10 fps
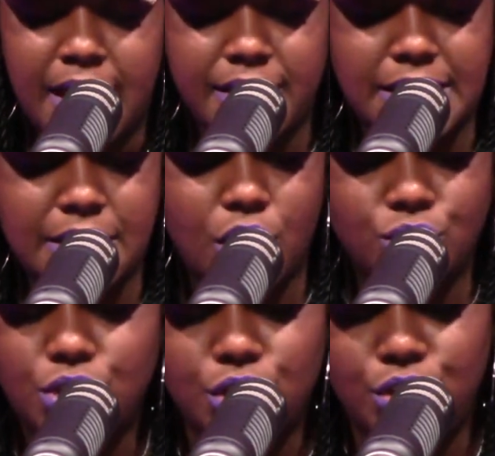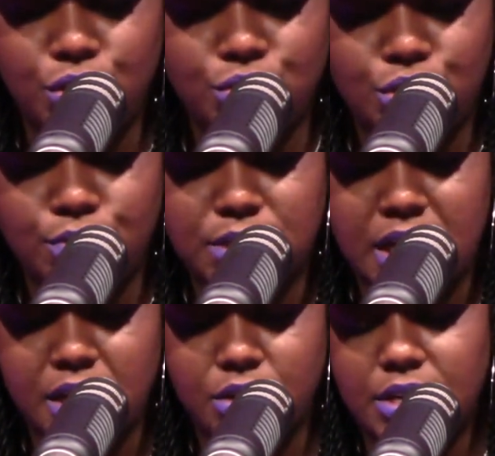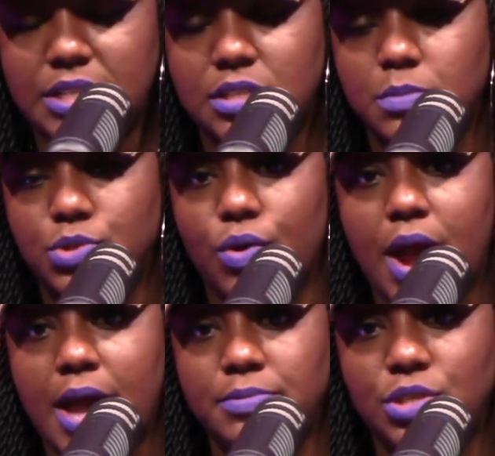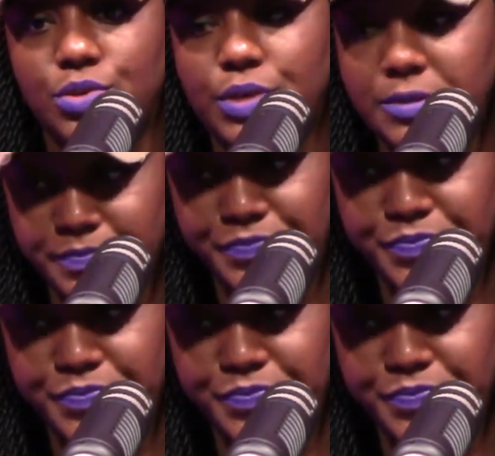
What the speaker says: and then go to the YouTube channel and subscribe to it.